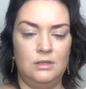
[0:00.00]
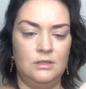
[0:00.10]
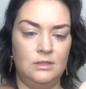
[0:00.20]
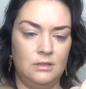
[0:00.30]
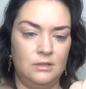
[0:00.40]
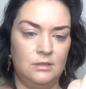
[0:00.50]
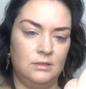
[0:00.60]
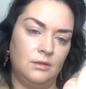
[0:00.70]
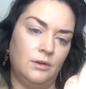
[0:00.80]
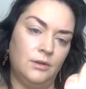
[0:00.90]
This is
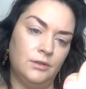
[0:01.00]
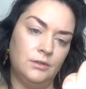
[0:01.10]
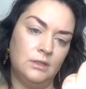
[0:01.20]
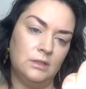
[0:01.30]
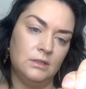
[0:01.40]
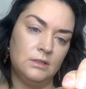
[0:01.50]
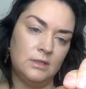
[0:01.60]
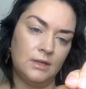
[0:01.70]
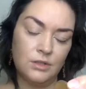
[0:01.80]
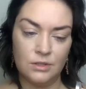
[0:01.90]
called
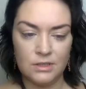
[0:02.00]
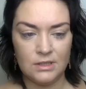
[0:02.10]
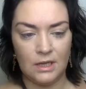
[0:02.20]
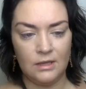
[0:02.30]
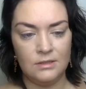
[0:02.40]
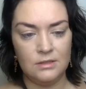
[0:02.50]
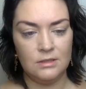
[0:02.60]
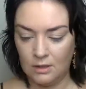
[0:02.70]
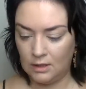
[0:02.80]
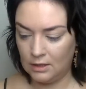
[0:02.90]
desert sands,
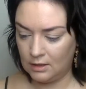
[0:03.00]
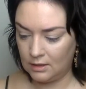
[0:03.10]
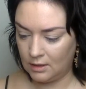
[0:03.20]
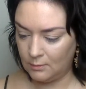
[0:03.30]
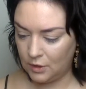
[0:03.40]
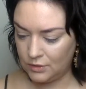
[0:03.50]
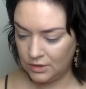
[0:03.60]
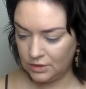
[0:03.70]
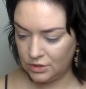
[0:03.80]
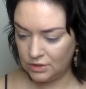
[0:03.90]
and I'm
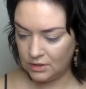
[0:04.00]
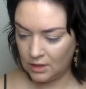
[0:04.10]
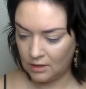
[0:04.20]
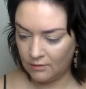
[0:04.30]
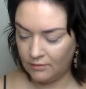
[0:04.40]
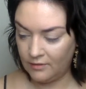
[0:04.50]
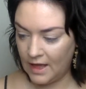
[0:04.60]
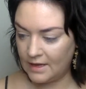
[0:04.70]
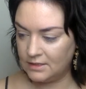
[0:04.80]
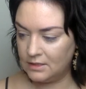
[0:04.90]
using just like a
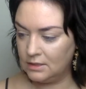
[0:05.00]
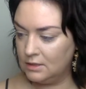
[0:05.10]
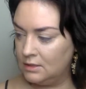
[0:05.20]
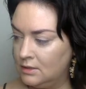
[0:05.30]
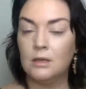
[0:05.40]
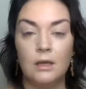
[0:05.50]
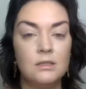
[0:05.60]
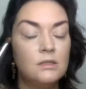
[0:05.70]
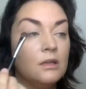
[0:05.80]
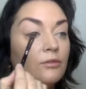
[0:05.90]
flat, kind of
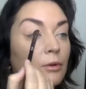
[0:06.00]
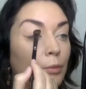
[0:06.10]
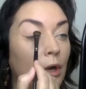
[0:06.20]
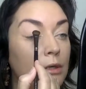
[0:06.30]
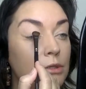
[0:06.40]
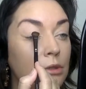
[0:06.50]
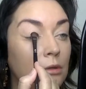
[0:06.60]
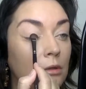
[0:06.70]
stiffer brush.